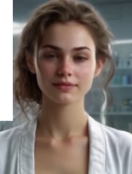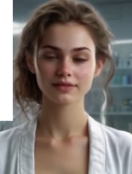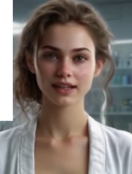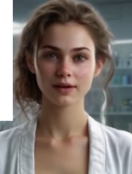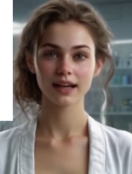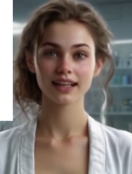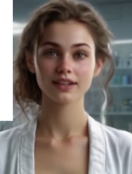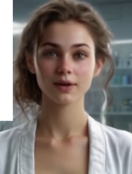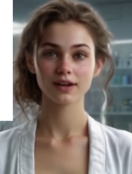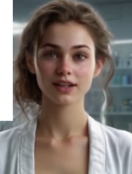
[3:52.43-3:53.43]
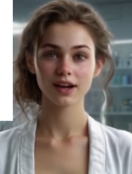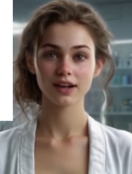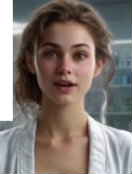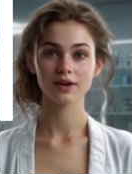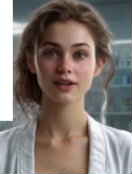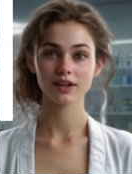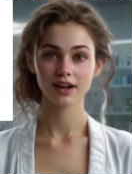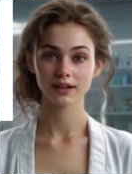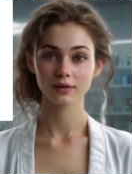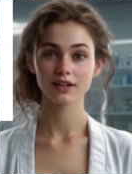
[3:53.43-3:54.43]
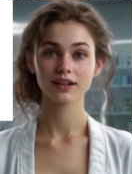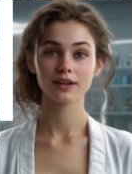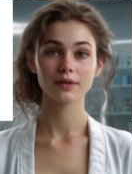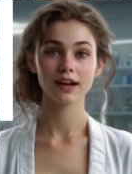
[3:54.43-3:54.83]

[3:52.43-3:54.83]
Some experts argue the G-spot is a